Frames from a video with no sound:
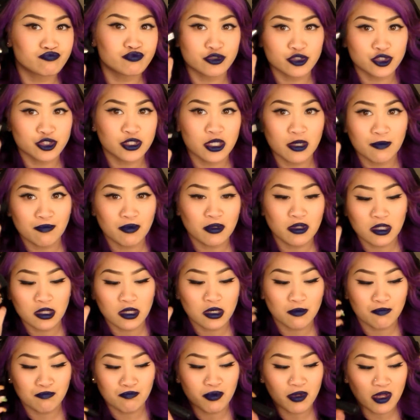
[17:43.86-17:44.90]
push it up a
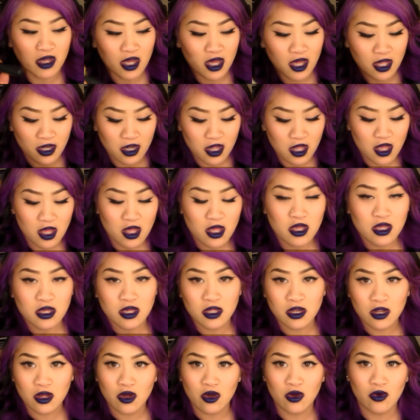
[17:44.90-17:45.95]
little bit,
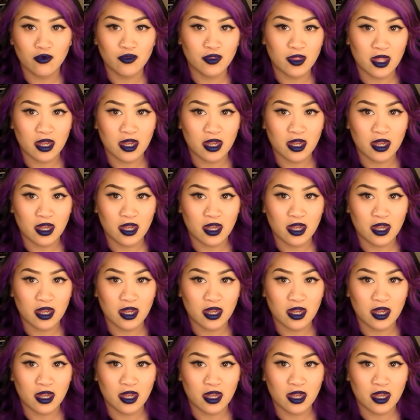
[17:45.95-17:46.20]
you know,